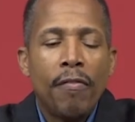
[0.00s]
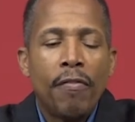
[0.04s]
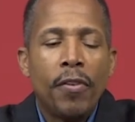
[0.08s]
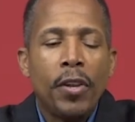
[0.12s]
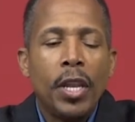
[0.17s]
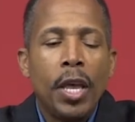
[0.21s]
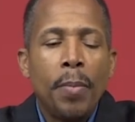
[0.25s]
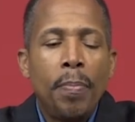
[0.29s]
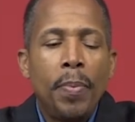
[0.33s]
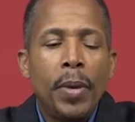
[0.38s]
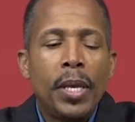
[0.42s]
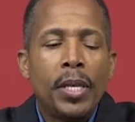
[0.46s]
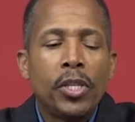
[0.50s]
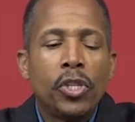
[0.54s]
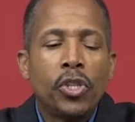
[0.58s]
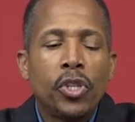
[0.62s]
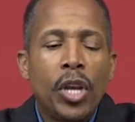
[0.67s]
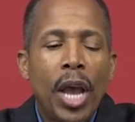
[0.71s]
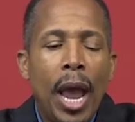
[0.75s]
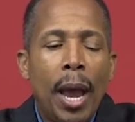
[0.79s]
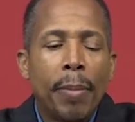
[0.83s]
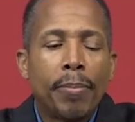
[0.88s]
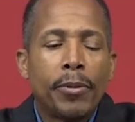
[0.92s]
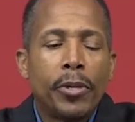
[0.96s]
Philippians
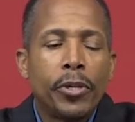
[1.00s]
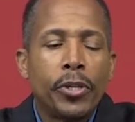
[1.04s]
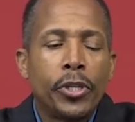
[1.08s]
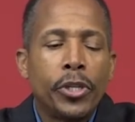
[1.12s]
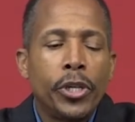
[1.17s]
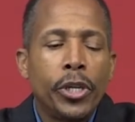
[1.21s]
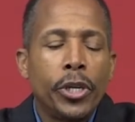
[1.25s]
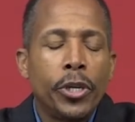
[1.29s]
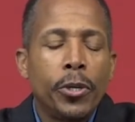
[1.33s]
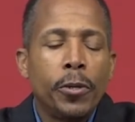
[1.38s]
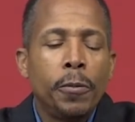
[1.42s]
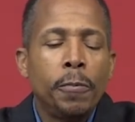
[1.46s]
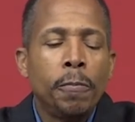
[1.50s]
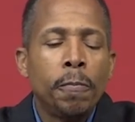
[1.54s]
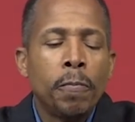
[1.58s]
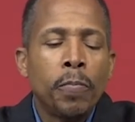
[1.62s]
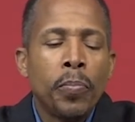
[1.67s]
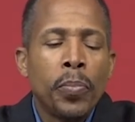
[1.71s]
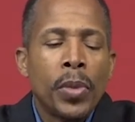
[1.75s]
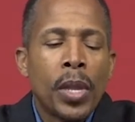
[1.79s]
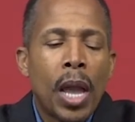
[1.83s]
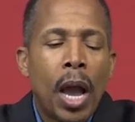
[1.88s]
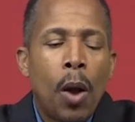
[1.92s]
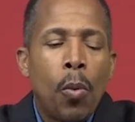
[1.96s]
chapter 2,
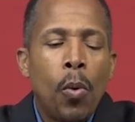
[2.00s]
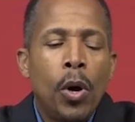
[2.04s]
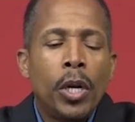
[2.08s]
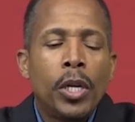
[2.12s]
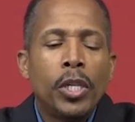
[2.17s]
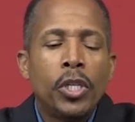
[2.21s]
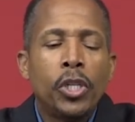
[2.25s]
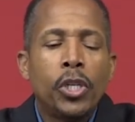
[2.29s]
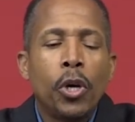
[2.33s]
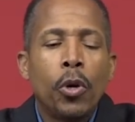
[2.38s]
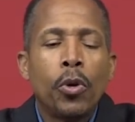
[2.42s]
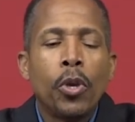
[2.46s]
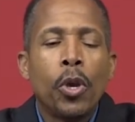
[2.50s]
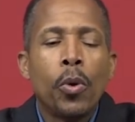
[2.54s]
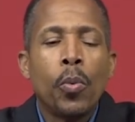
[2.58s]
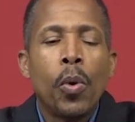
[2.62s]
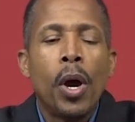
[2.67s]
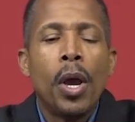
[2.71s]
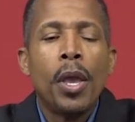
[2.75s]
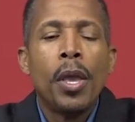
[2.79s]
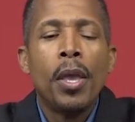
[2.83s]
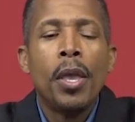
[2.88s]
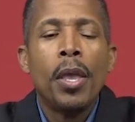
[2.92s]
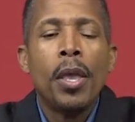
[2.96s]
I want to show you
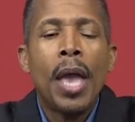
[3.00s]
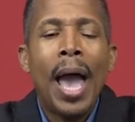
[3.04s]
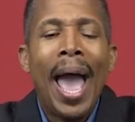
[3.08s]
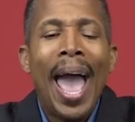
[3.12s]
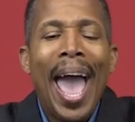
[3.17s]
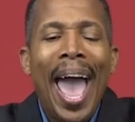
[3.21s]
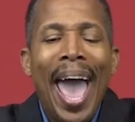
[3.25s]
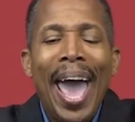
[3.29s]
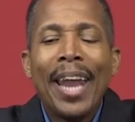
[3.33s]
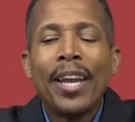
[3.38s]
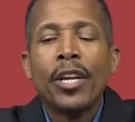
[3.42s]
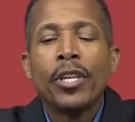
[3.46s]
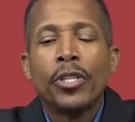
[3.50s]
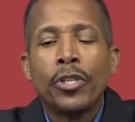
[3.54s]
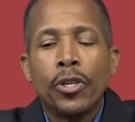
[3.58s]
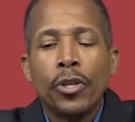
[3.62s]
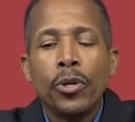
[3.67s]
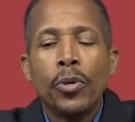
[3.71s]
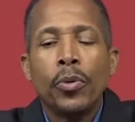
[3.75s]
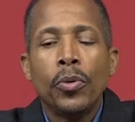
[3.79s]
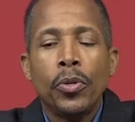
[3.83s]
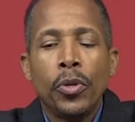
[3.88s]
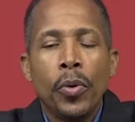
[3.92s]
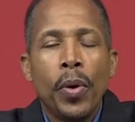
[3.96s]
what
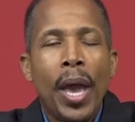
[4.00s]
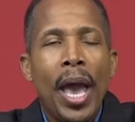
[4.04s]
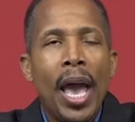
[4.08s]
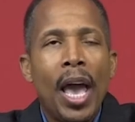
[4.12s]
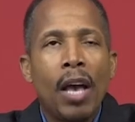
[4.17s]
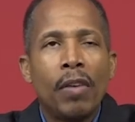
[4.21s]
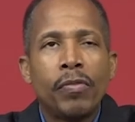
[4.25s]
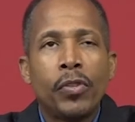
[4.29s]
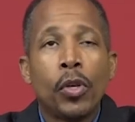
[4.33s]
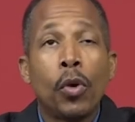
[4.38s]
attitude you have.